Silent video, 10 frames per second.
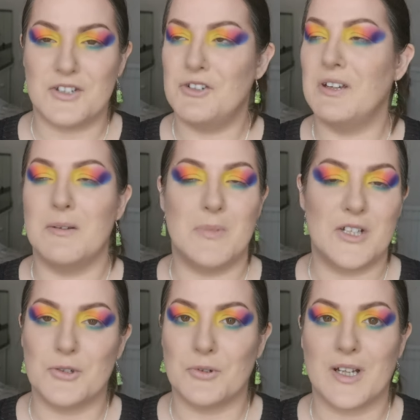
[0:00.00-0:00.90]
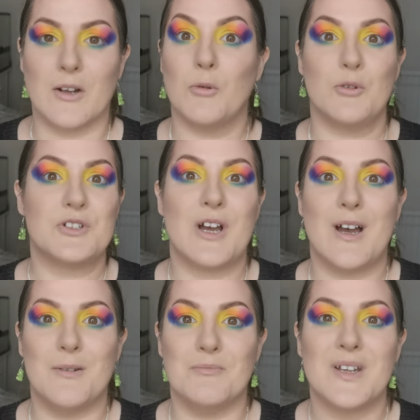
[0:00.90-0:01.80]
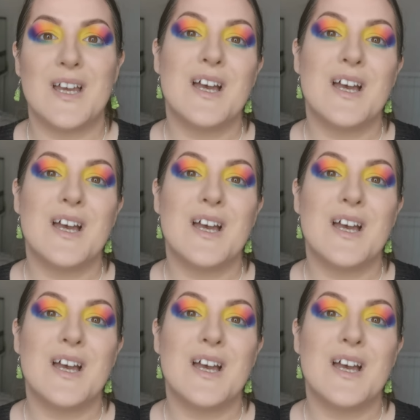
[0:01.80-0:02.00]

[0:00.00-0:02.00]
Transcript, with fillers: and you hear me talking all the time.